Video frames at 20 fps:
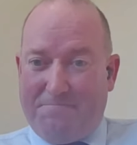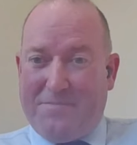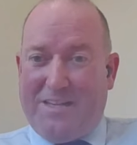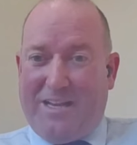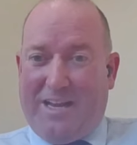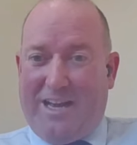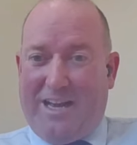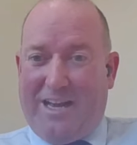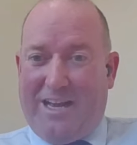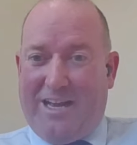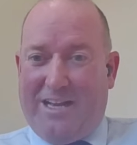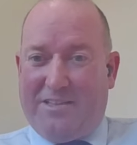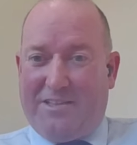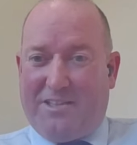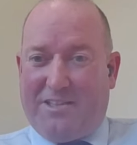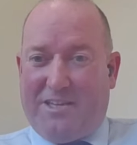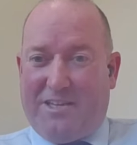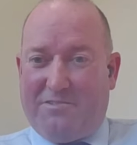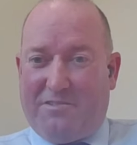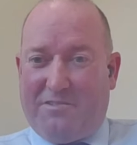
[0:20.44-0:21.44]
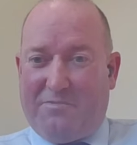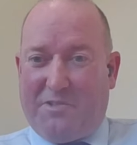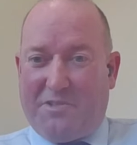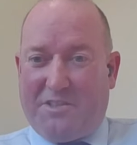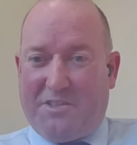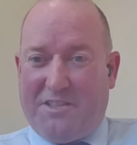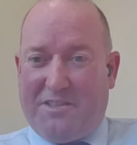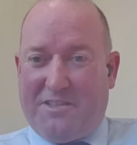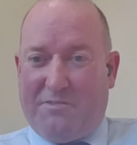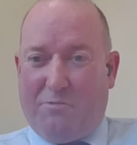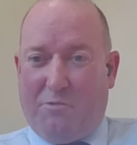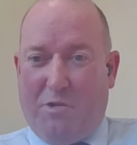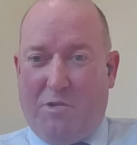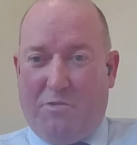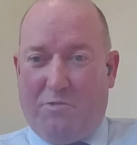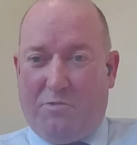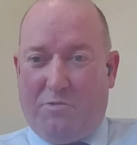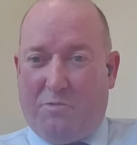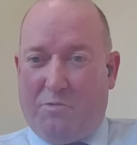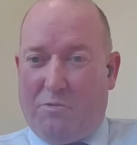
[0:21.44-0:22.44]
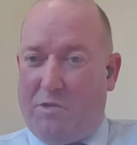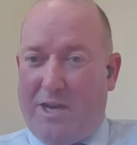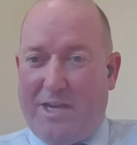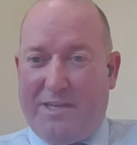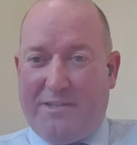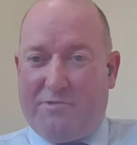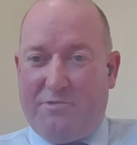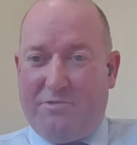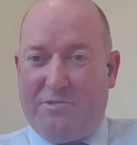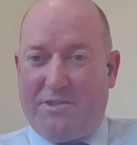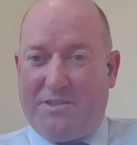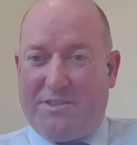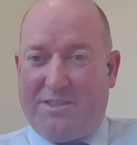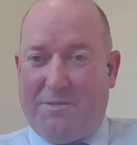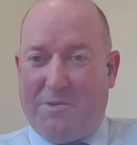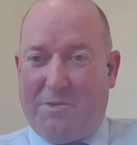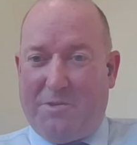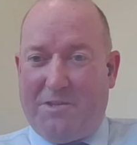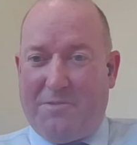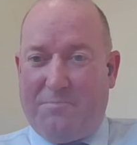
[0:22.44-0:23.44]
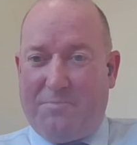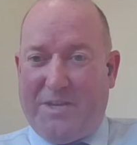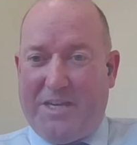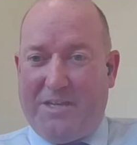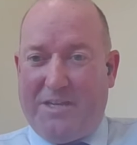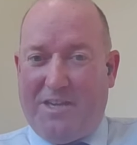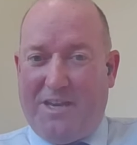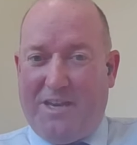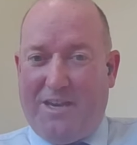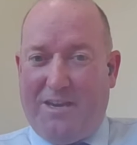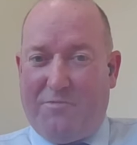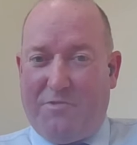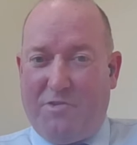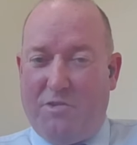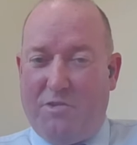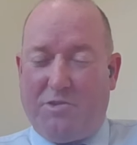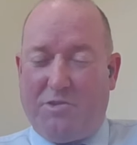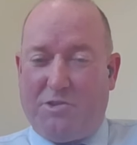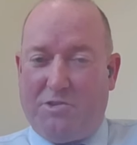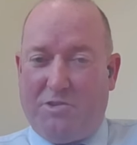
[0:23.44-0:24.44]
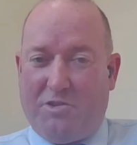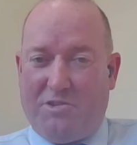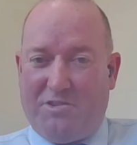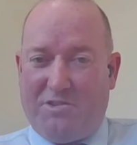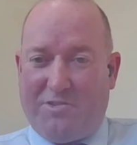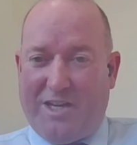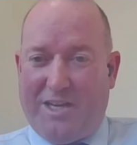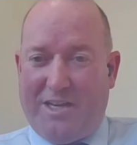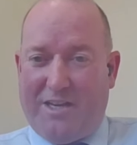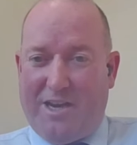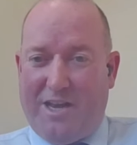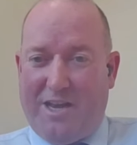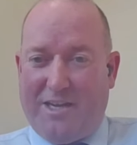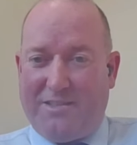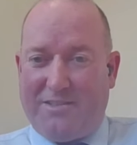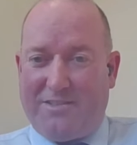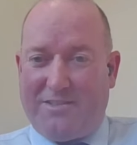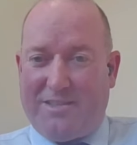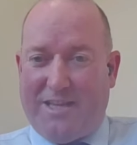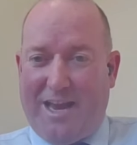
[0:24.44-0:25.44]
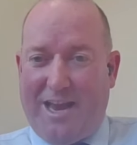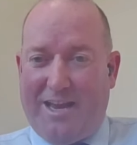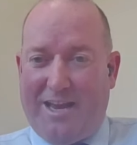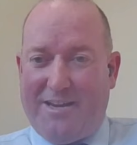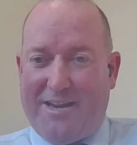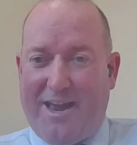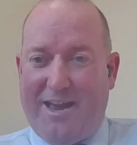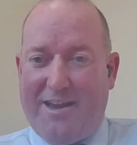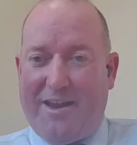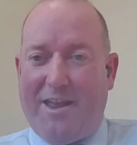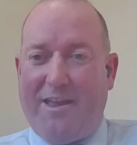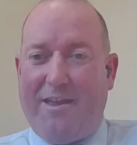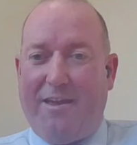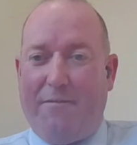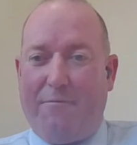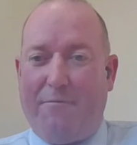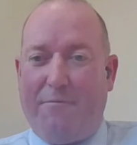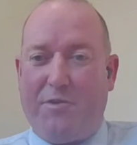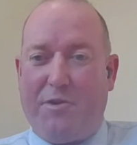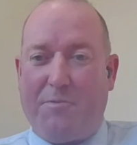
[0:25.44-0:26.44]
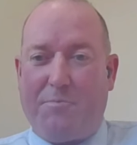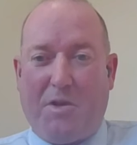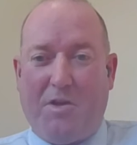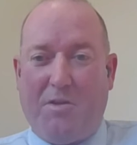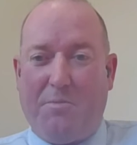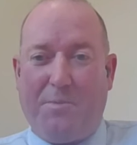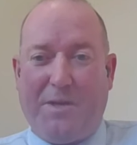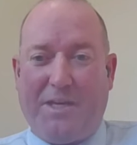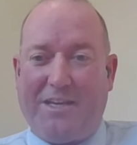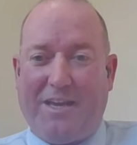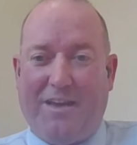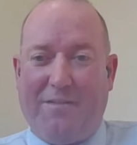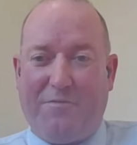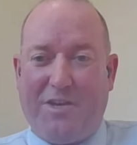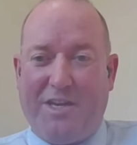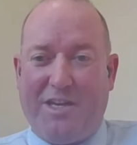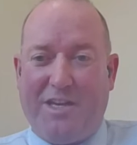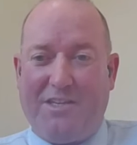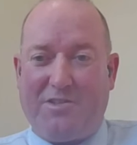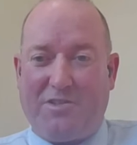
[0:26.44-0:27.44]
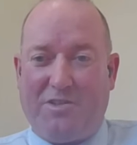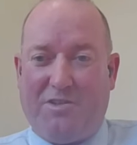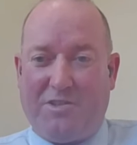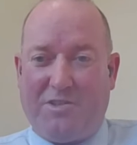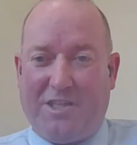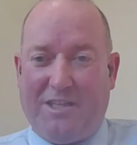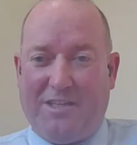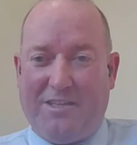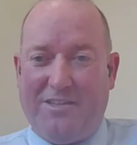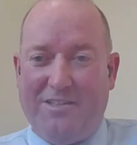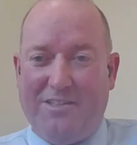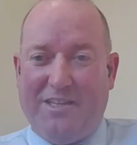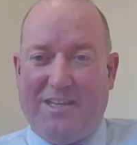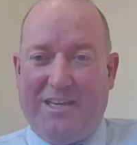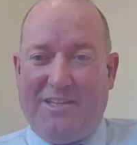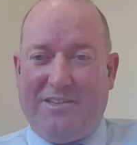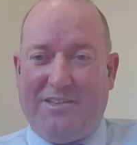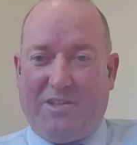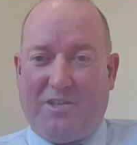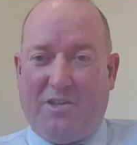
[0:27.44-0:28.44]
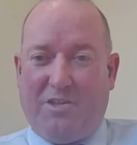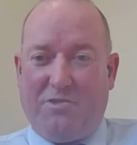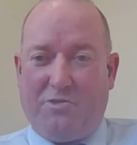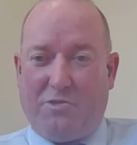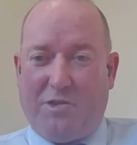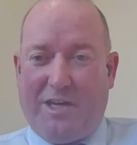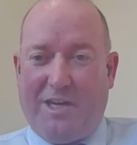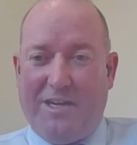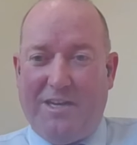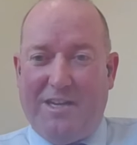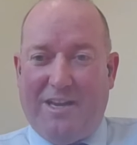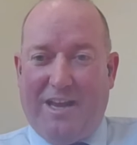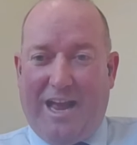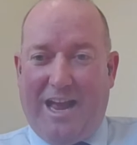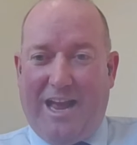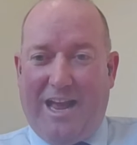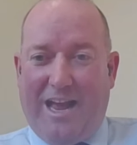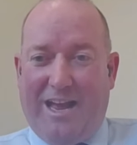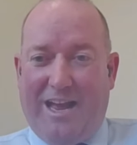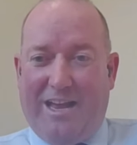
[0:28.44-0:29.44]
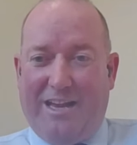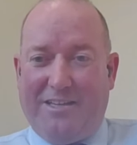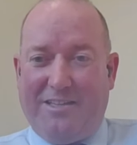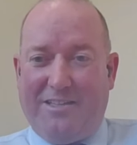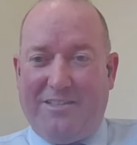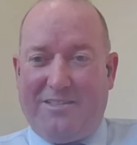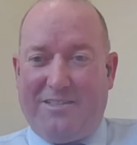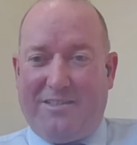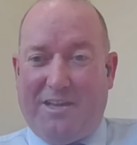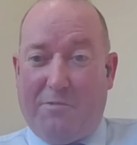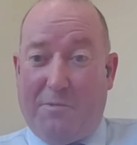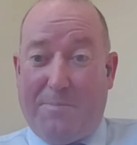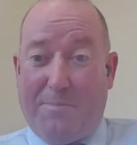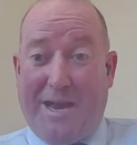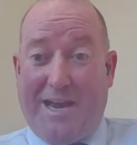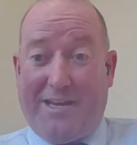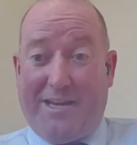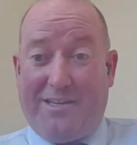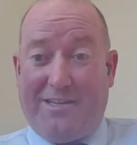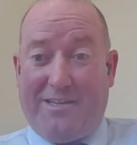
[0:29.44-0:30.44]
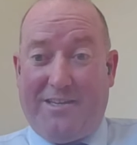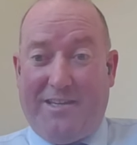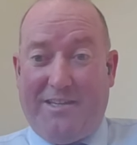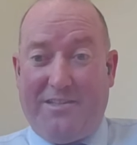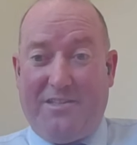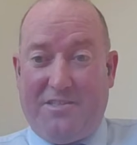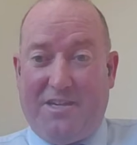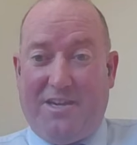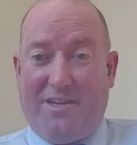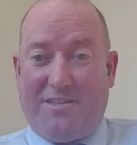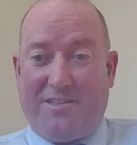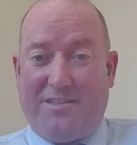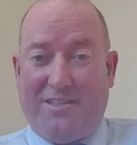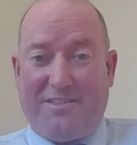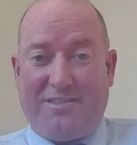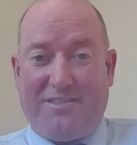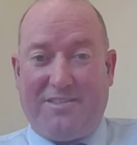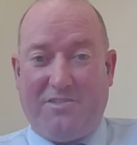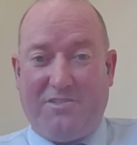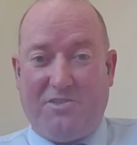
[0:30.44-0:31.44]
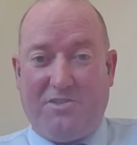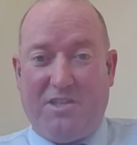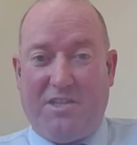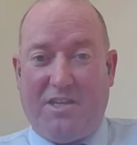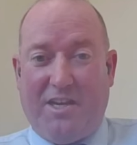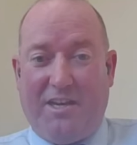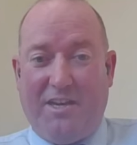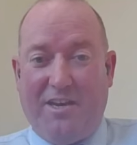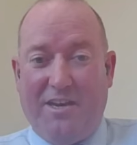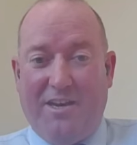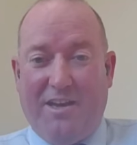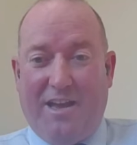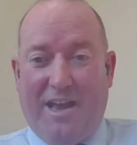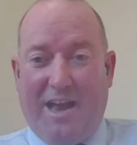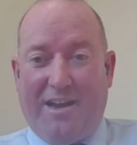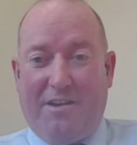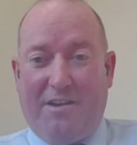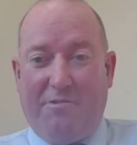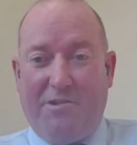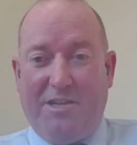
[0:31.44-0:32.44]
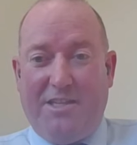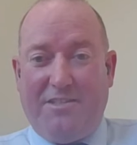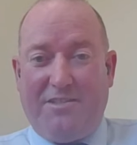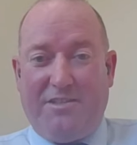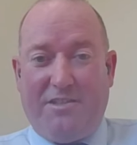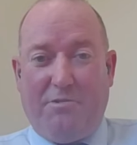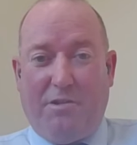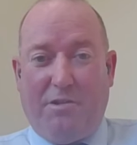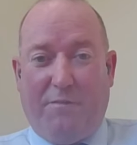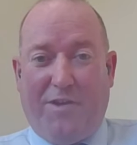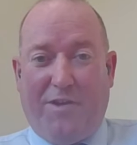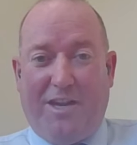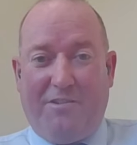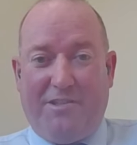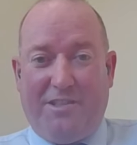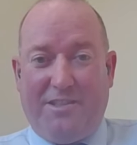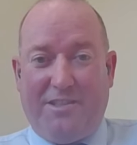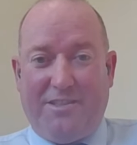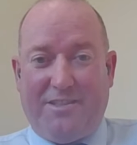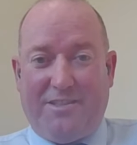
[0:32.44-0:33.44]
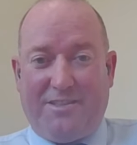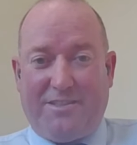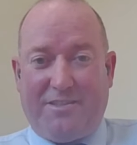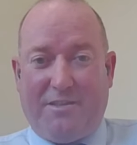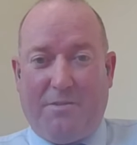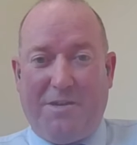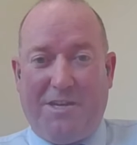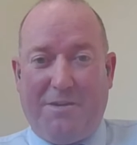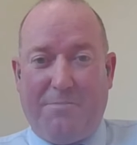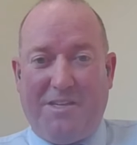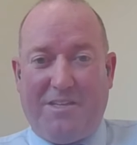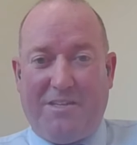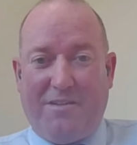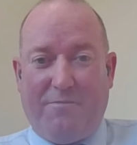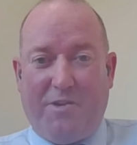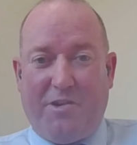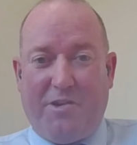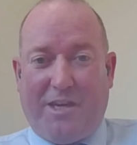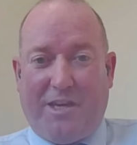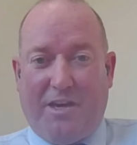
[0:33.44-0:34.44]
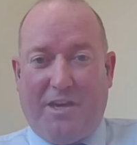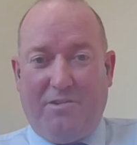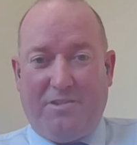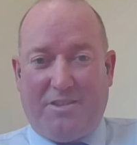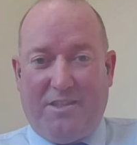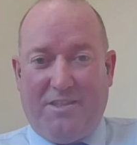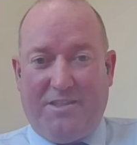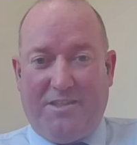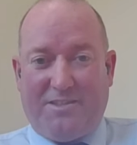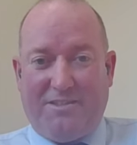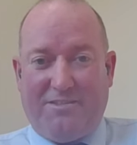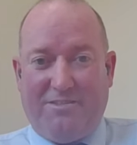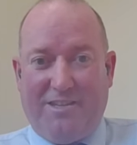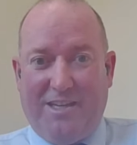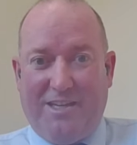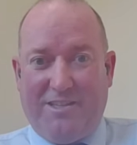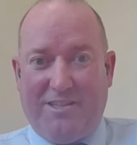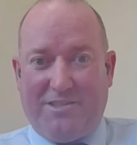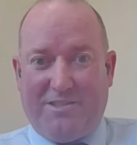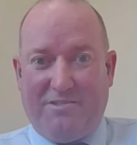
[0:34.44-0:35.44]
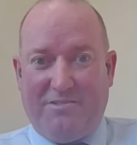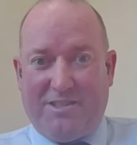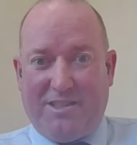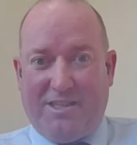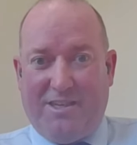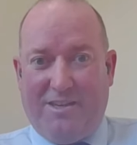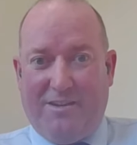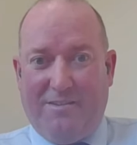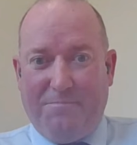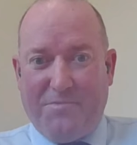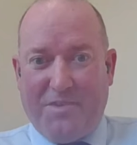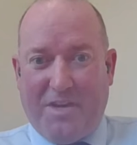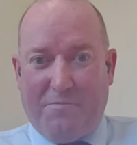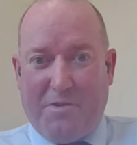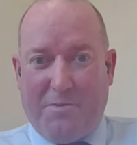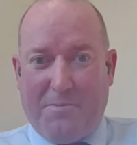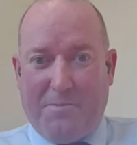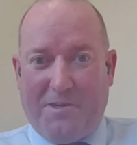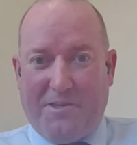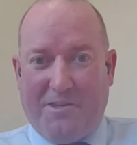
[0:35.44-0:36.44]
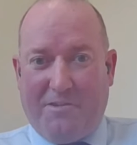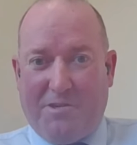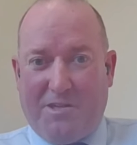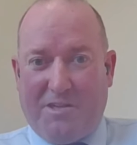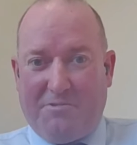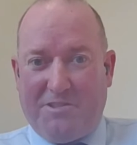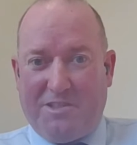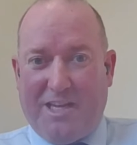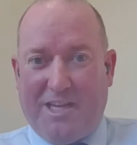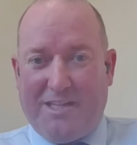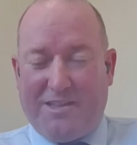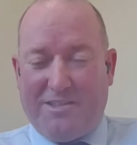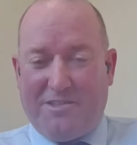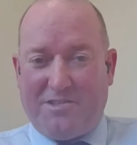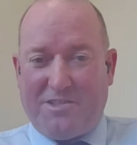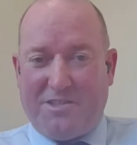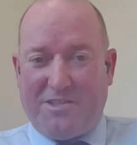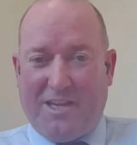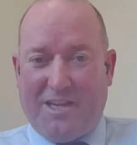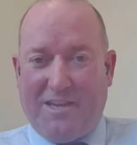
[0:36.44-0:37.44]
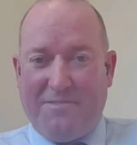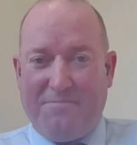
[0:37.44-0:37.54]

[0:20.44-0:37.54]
Uh, the controversy that rolled right through the summer and gave no shortage of headlines and had every pub and cafe talking in the country. And they were back in the dock as such today. And Louise, you were following this committee meeting very closely, so I'll let you tell everybody what it was like there today.